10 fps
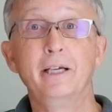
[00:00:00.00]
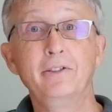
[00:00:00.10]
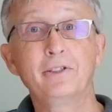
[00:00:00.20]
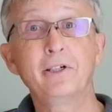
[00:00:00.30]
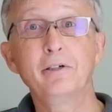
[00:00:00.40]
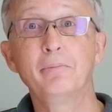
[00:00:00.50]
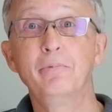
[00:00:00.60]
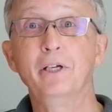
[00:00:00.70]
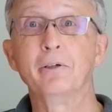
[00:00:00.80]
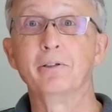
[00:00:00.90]
later
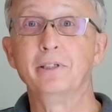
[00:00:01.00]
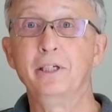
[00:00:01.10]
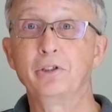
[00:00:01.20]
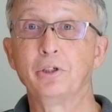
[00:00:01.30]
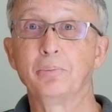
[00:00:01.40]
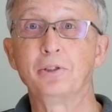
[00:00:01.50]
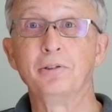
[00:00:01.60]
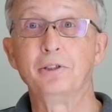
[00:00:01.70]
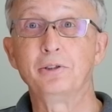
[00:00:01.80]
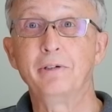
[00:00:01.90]
we got ETOPS
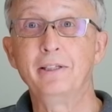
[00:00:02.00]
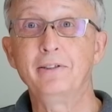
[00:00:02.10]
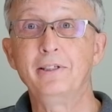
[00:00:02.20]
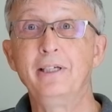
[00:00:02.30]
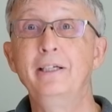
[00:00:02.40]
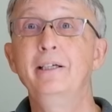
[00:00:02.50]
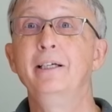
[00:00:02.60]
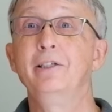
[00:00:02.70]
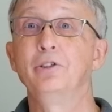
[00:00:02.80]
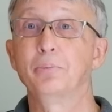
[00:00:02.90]
120,
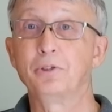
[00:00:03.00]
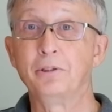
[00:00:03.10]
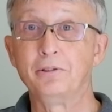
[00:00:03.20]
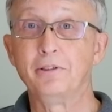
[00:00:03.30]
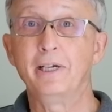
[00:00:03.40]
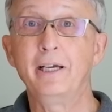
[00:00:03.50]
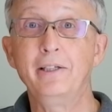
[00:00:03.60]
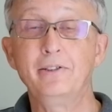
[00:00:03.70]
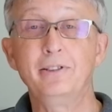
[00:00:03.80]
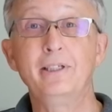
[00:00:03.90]
ETOPS
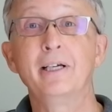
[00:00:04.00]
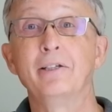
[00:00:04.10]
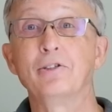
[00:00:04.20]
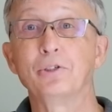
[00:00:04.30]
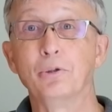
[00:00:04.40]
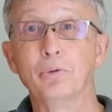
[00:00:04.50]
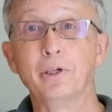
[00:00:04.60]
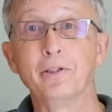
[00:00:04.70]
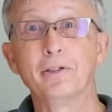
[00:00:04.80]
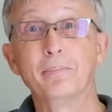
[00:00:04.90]
180 and so
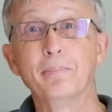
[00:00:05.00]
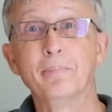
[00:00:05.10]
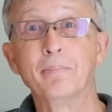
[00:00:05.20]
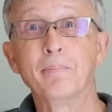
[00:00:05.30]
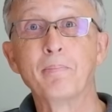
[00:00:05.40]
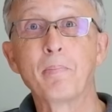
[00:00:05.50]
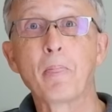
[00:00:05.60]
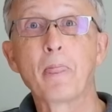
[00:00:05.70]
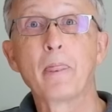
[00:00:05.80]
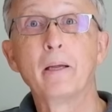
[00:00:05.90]
on.
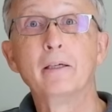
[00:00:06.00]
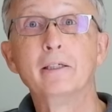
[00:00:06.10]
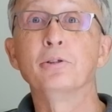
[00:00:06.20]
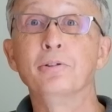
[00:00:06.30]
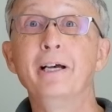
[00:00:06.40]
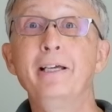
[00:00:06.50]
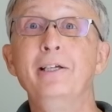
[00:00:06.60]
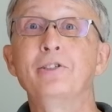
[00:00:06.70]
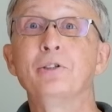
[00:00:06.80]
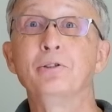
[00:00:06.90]
Today
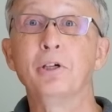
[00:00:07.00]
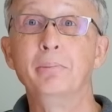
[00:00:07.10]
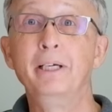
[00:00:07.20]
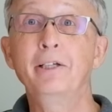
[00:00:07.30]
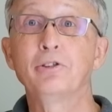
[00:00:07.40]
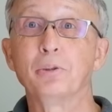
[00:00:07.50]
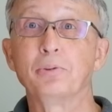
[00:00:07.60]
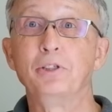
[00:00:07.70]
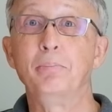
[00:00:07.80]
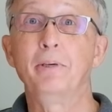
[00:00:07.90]
is the term
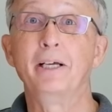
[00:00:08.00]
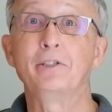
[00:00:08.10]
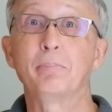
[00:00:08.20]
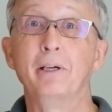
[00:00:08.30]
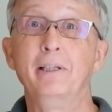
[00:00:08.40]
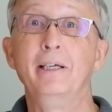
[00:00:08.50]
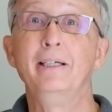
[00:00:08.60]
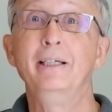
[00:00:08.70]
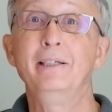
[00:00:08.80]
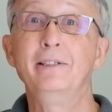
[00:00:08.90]
ETOPS replaced by
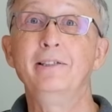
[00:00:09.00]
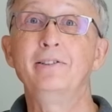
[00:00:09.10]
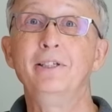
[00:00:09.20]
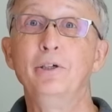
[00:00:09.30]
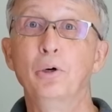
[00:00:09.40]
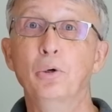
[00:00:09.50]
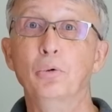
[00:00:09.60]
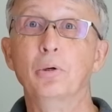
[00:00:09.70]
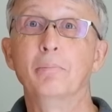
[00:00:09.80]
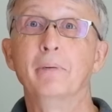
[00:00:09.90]

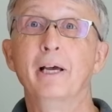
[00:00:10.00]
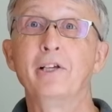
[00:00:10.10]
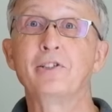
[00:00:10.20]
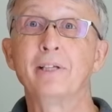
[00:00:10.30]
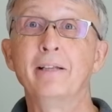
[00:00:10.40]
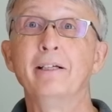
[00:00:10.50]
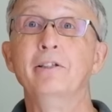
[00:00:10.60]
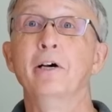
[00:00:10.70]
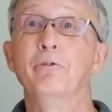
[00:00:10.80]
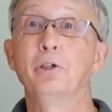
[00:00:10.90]
EDTO,
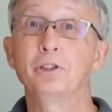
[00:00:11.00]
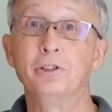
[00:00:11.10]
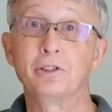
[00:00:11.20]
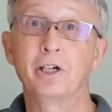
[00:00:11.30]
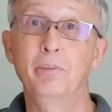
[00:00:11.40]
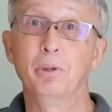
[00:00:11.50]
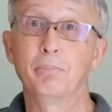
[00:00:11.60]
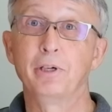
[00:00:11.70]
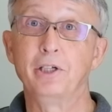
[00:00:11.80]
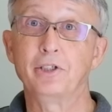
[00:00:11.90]
extended diversion time
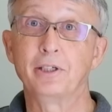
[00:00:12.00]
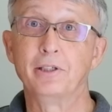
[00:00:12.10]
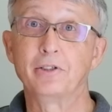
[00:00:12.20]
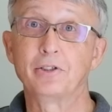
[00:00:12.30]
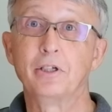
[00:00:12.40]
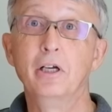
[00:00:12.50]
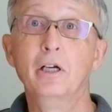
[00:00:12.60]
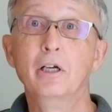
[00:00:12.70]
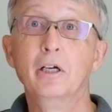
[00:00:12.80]
operations,